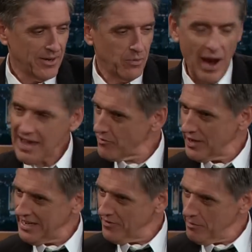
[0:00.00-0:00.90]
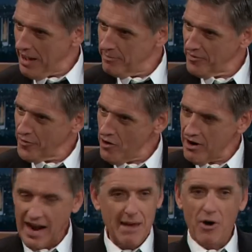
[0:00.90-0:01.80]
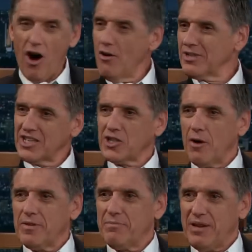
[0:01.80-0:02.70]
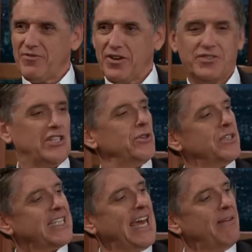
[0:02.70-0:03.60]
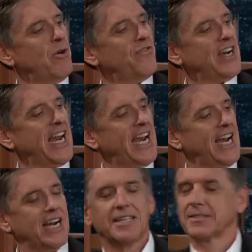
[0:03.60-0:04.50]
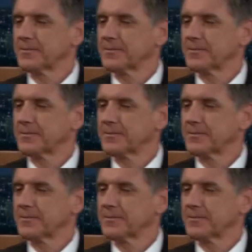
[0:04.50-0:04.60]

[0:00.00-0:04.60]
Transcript: Why have we never met before? I'm always know. on top of the B-52s. Get him over here.